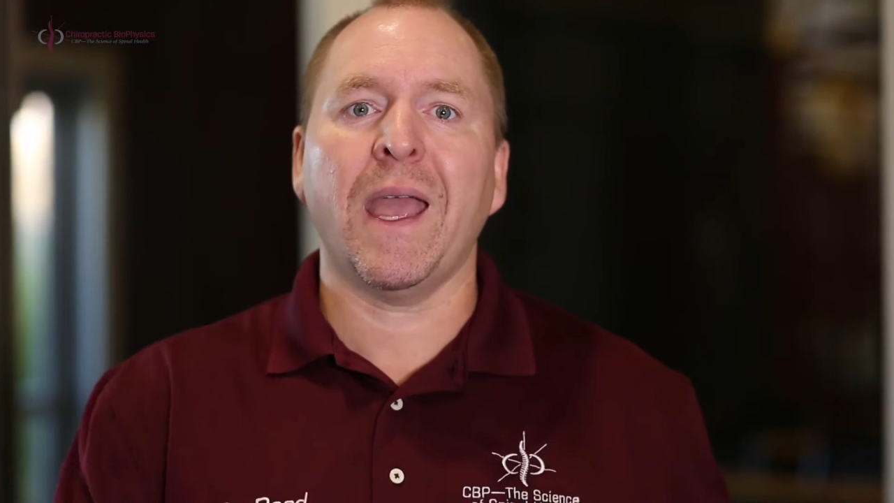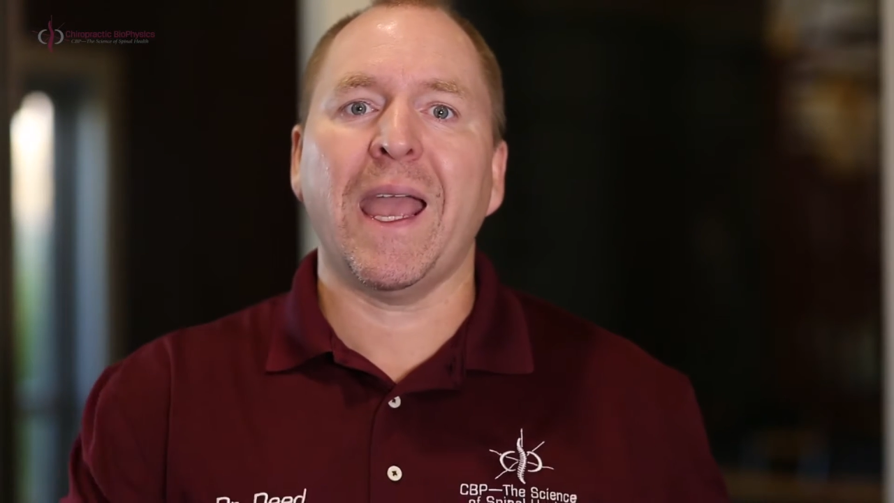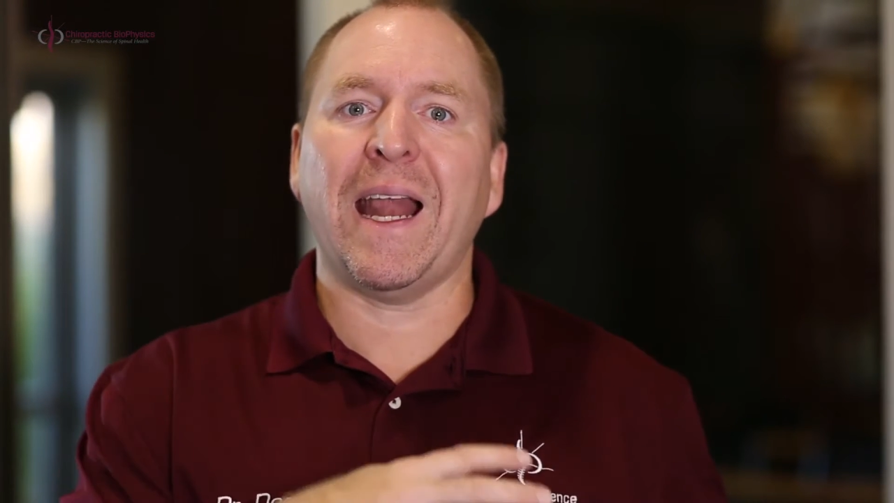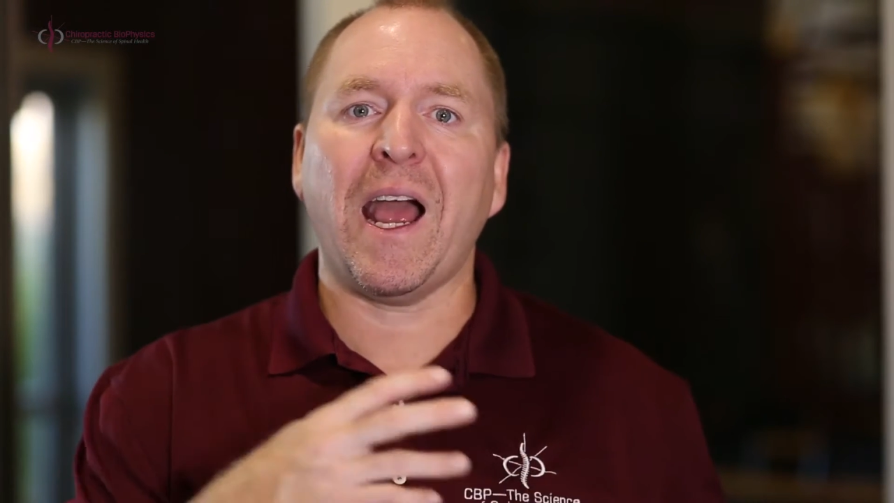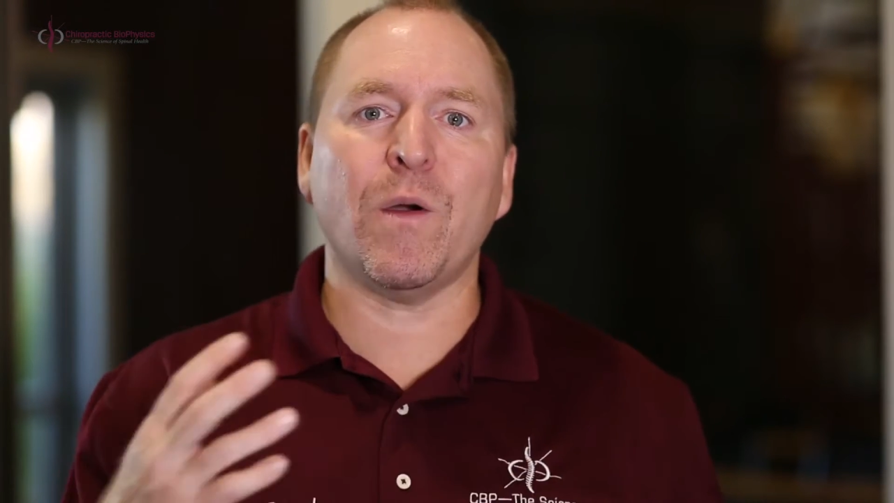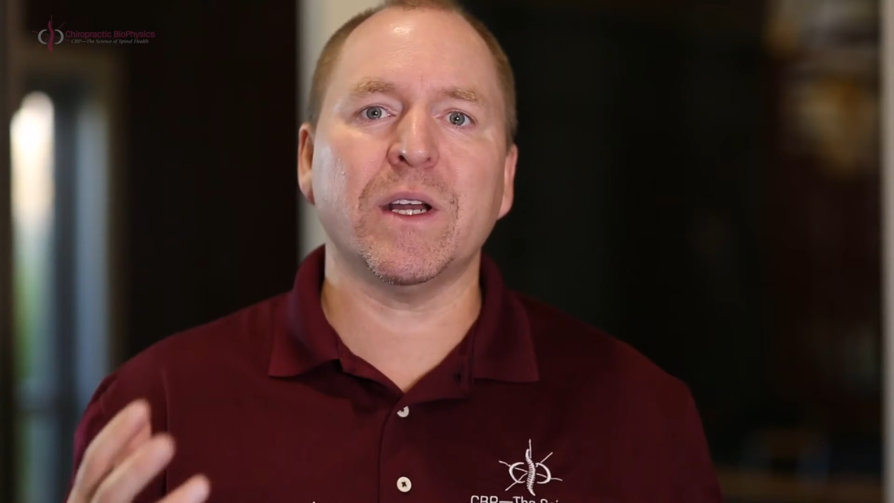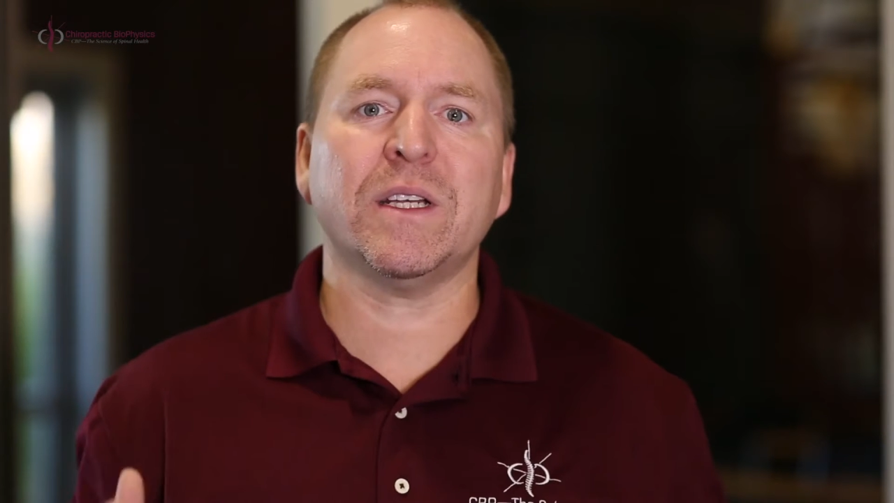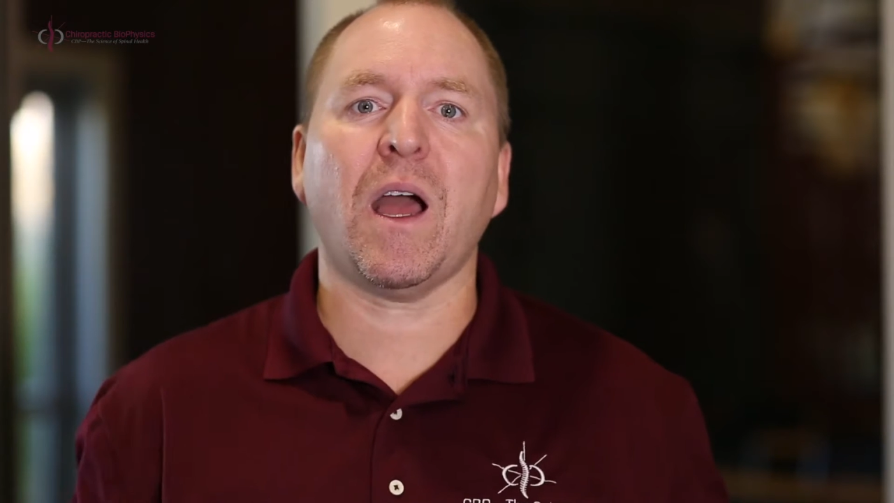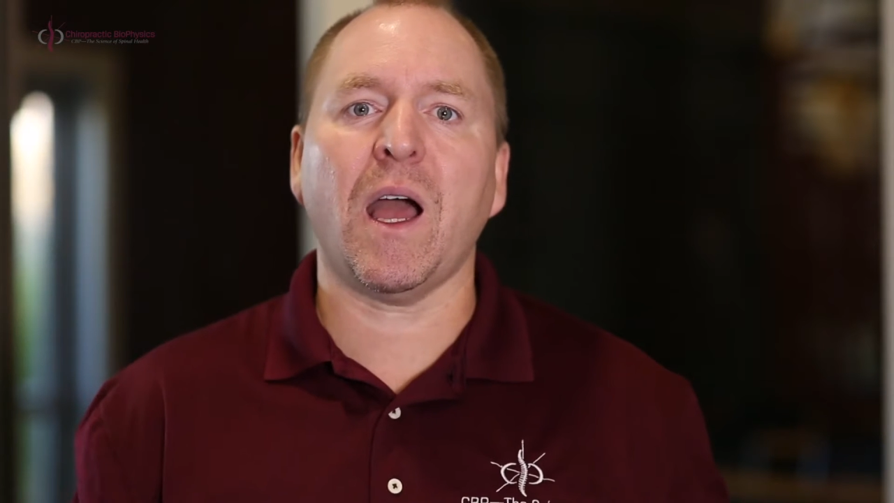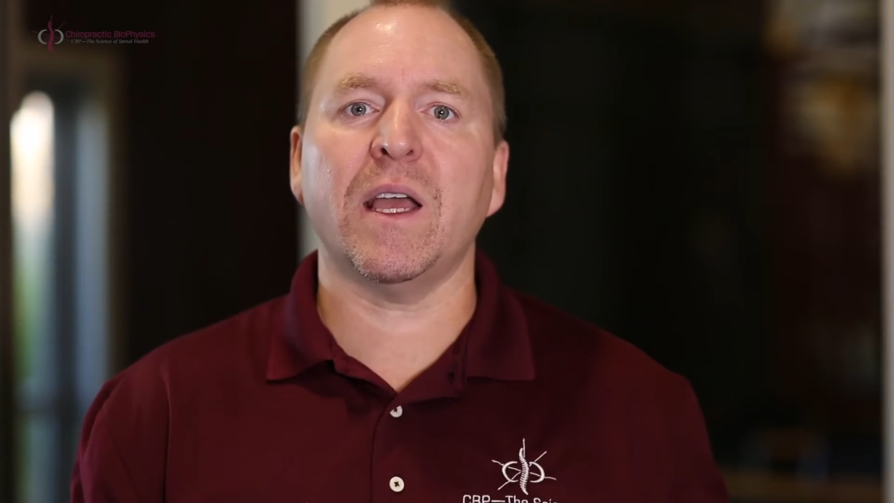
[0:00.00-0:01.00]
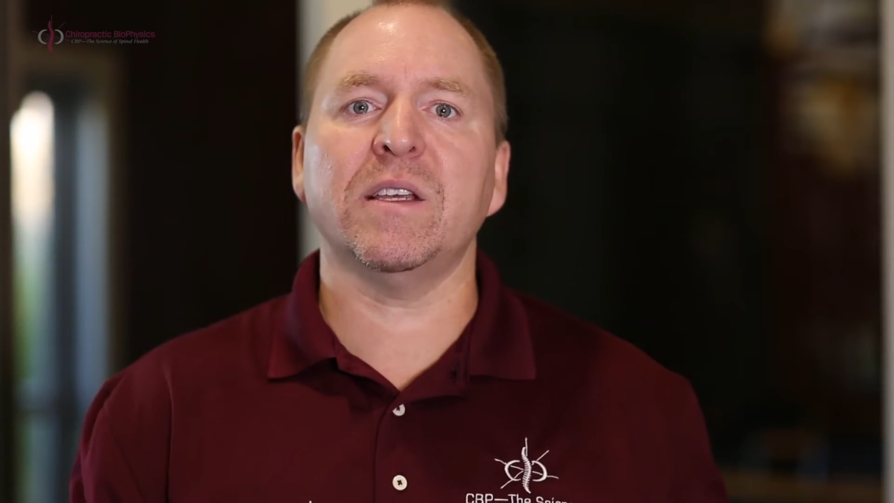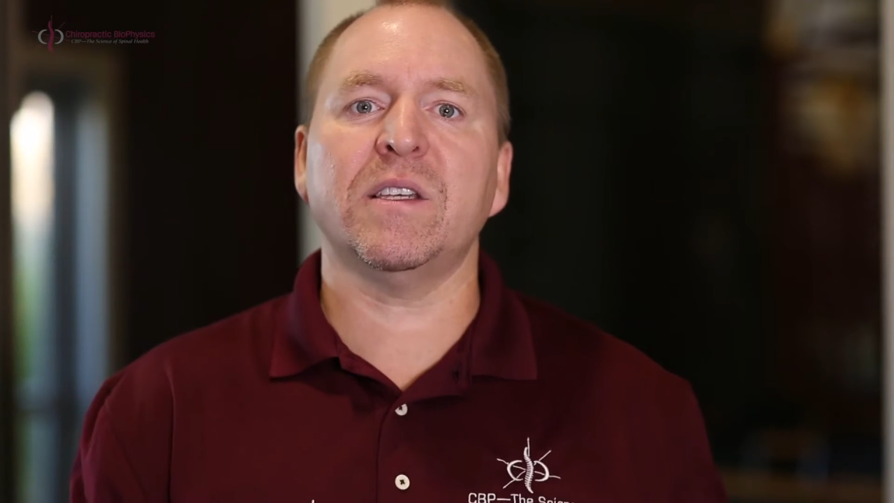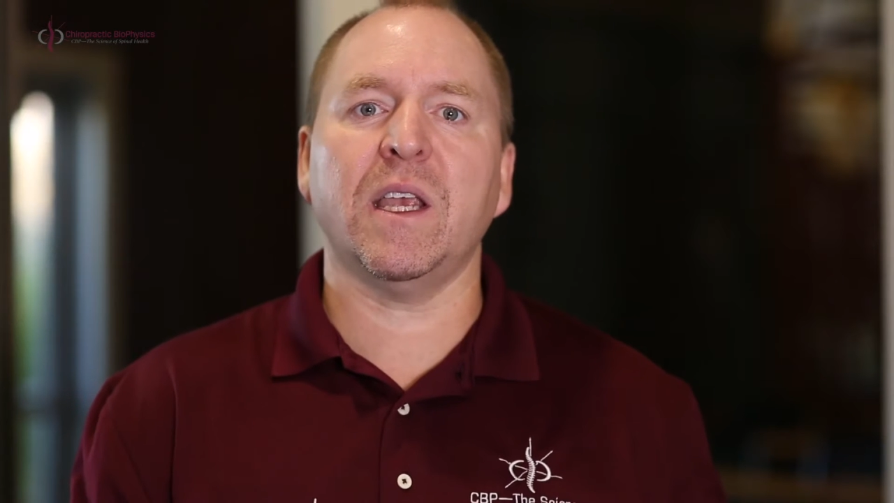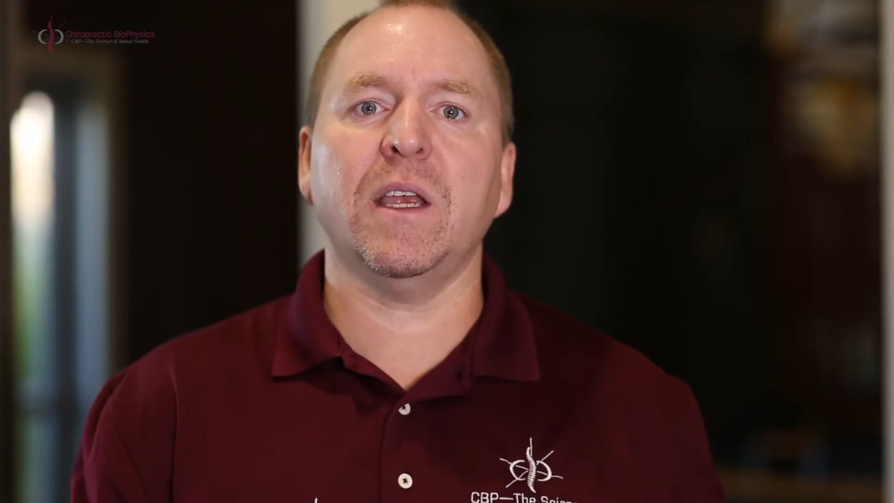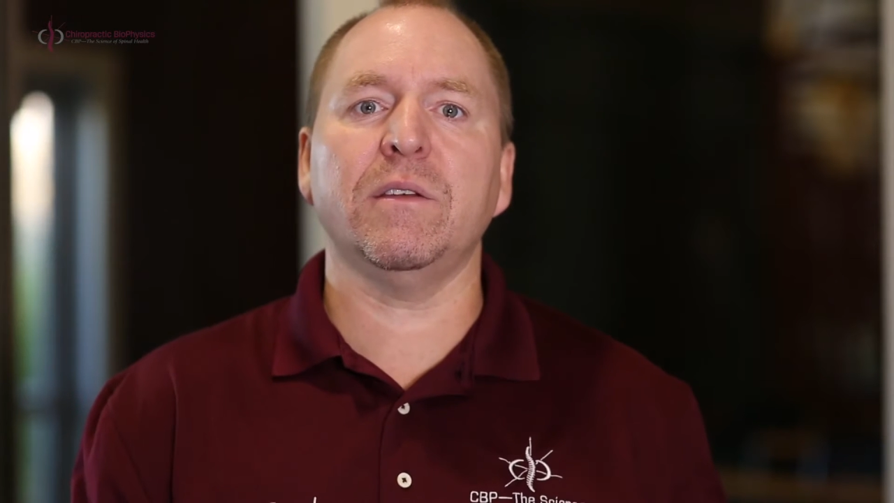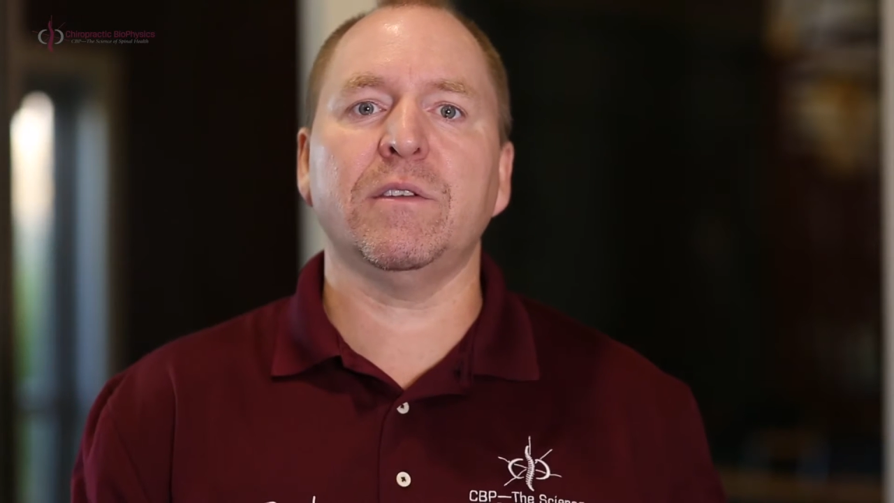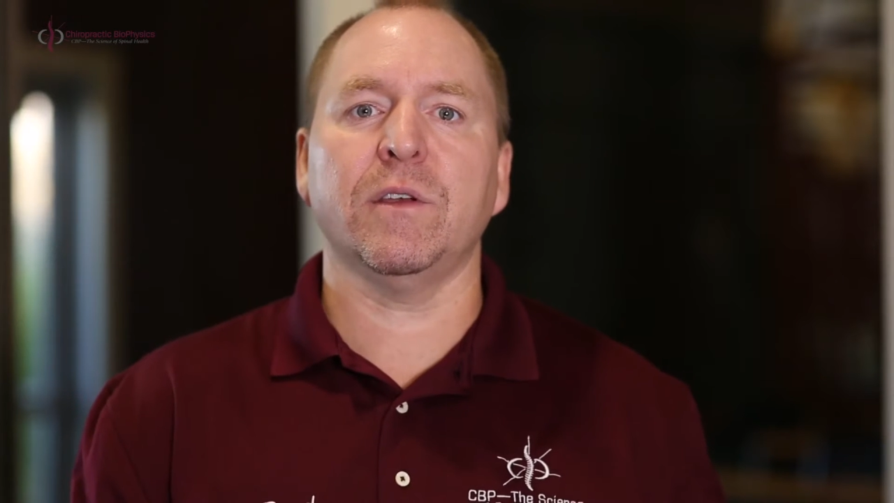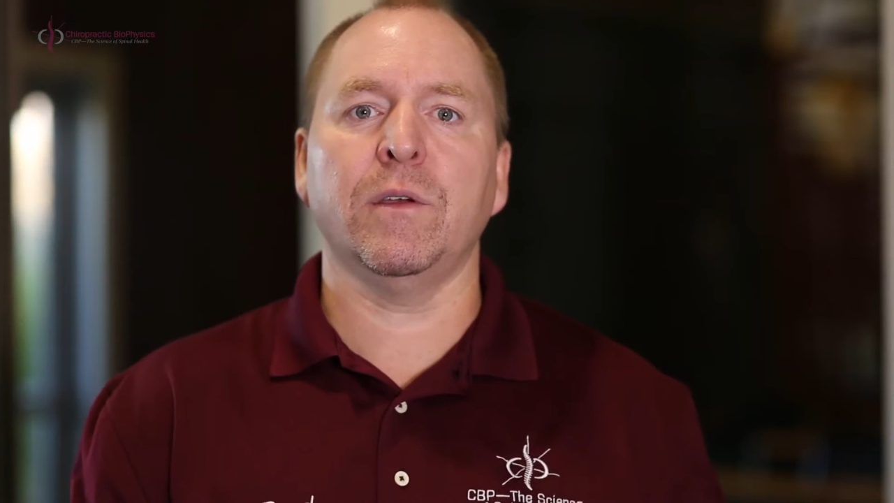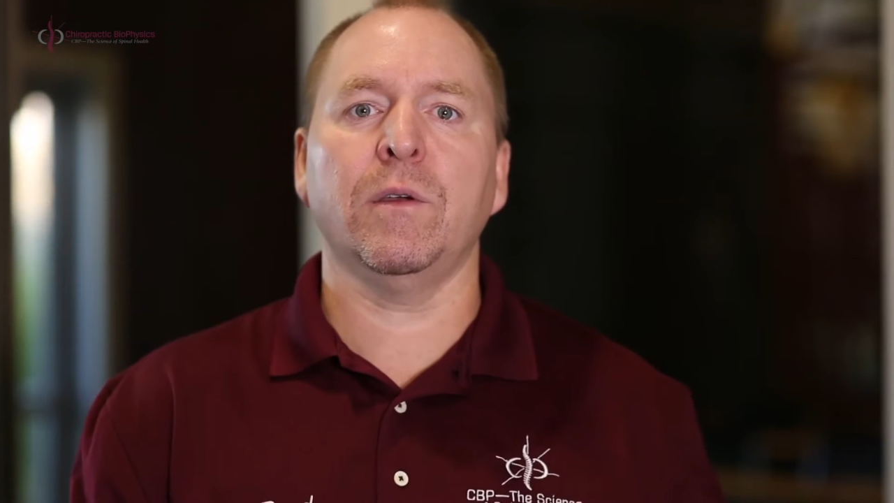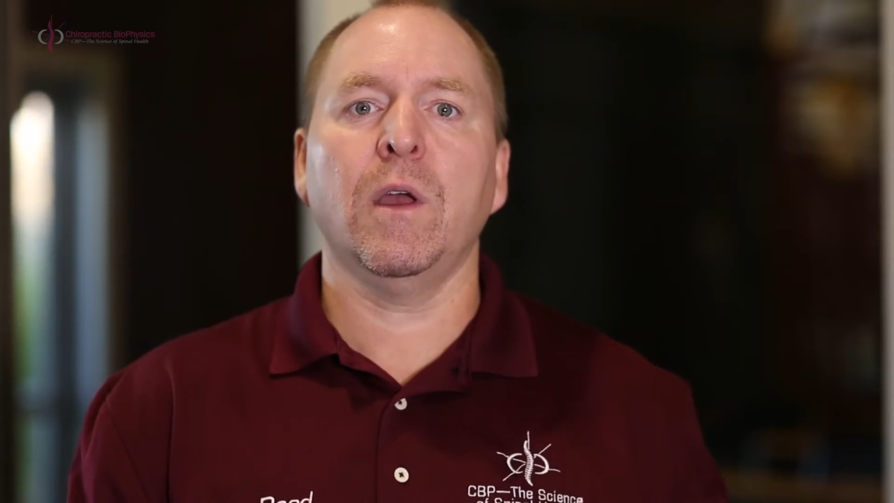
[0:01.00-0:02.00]
and how it ties
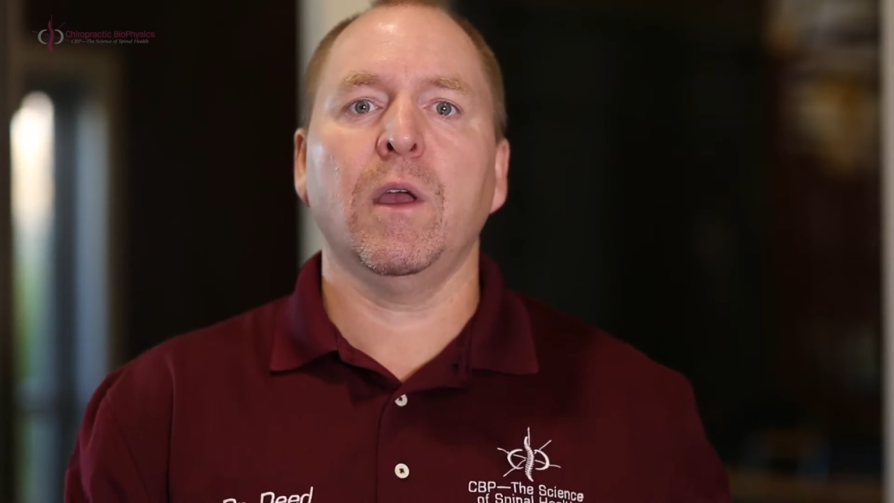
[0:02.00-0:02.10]
into